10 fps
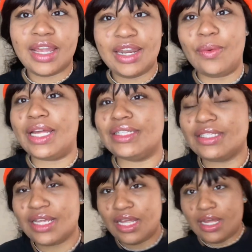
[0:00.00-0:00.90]

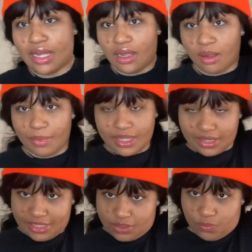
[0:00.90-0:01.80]
Anyways,
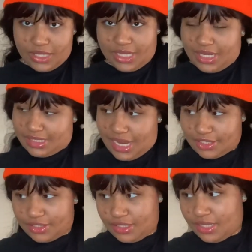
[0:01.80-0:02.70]
this wig is
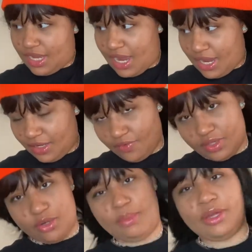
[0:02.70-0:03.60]
actually kind of a
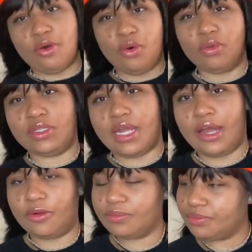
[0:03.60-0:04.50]
little bit old now,